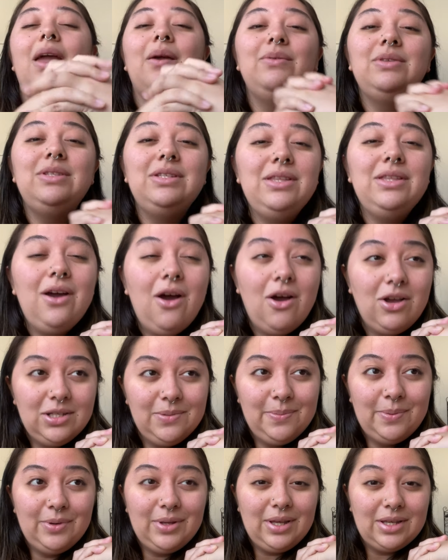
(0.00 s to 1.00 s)
went to the
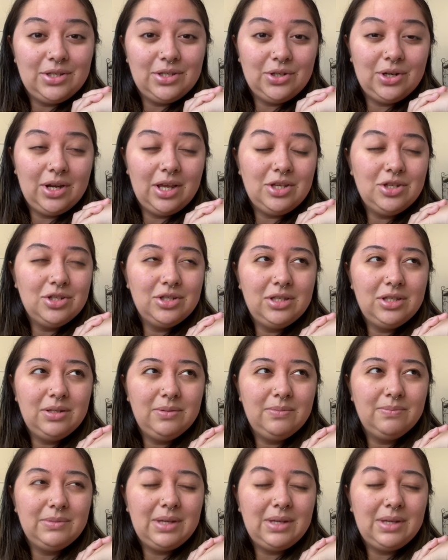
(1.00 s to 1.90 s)
hospital yesterday just to